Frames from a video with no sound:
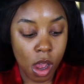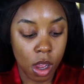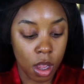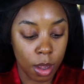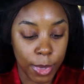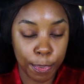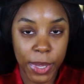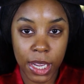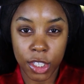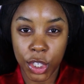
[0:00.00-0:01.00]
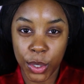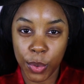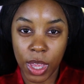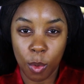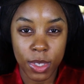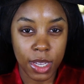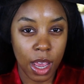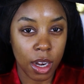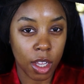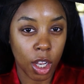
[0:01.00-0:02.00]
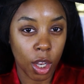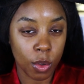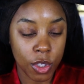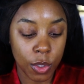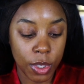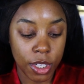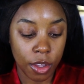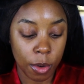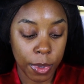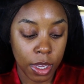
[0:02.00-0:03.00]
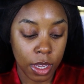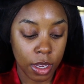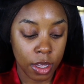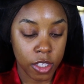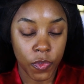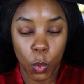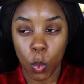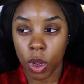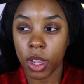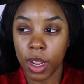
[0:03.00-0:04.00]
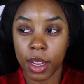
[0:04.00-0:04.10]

um, pick two that was kind of close to each other because for one,